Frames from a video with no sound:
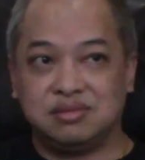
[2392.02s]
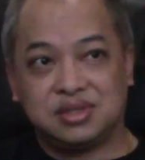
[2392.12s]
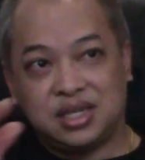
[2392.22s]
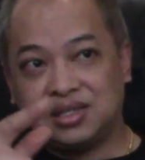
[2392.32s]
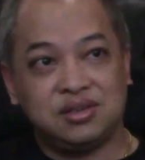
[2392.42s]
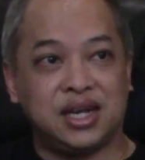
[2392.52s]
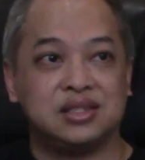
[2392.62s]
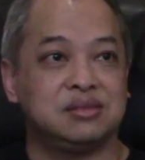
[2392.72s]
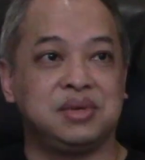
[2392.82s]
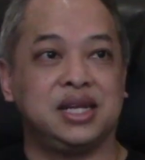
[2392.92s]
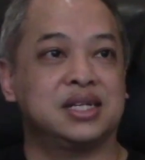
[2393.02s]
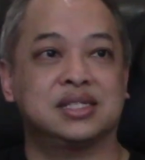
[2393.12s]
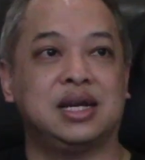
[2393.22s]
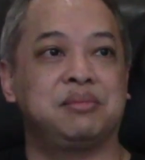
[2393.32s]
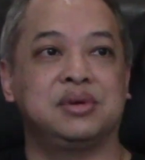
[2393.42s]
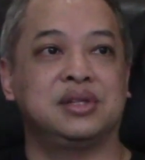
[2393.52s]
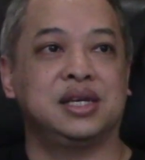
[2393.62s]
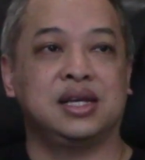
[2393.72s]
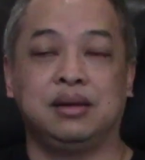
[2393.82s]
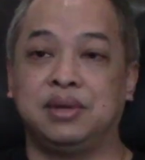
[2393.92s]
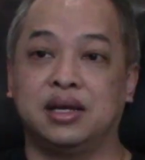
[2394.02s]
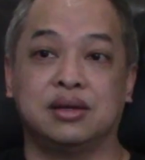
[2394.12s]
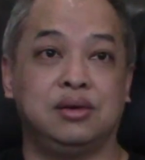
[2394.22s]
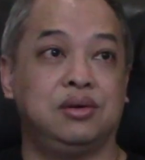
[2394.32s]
get your ass to medics type of thing. I'm like,